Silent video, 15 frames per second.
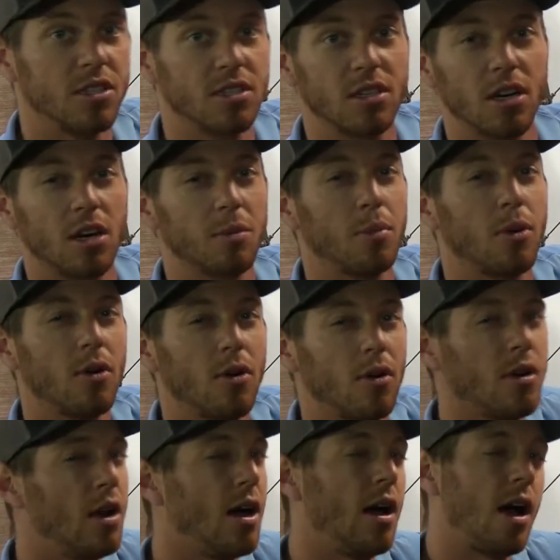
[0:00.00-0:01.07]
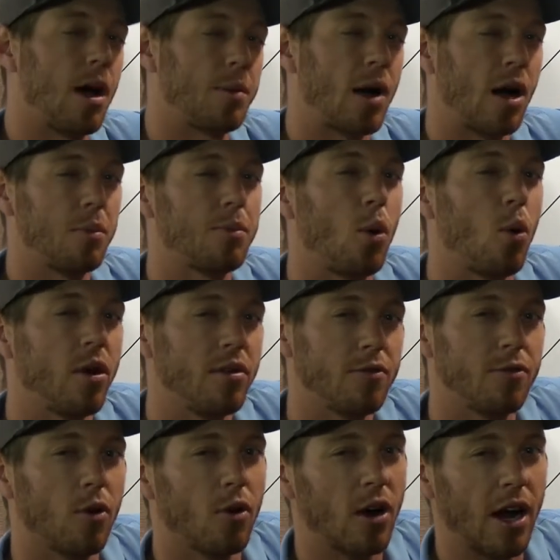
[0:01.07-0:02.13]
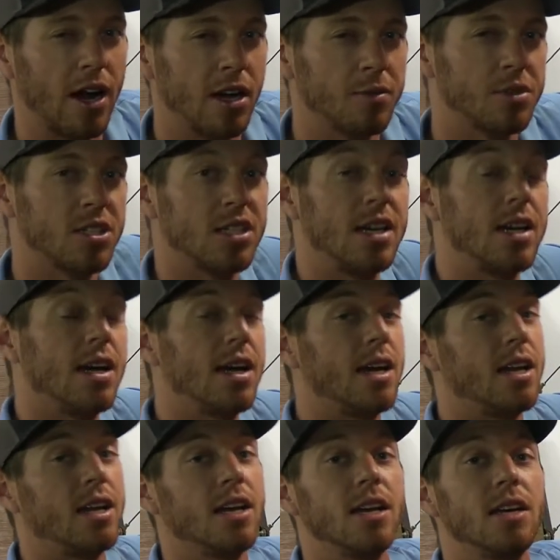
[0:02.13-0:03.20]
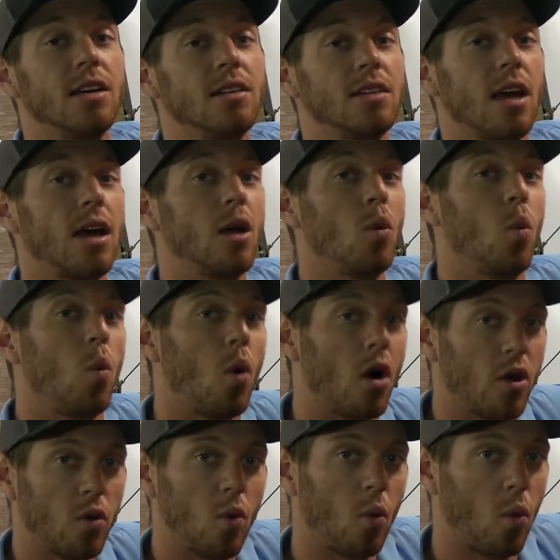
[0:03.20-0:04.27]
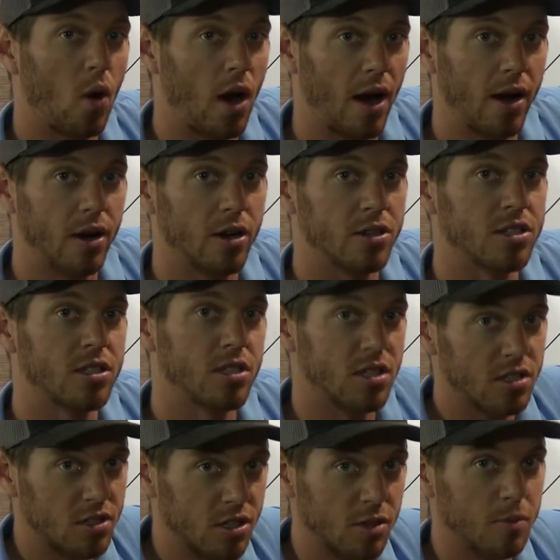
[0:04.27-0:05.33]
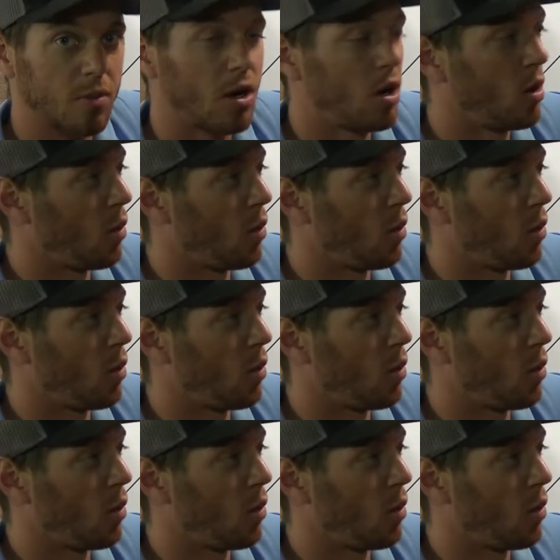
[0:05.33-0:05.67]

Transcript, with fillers: It's gonna pull about 0.4 amps and it is a one wire system.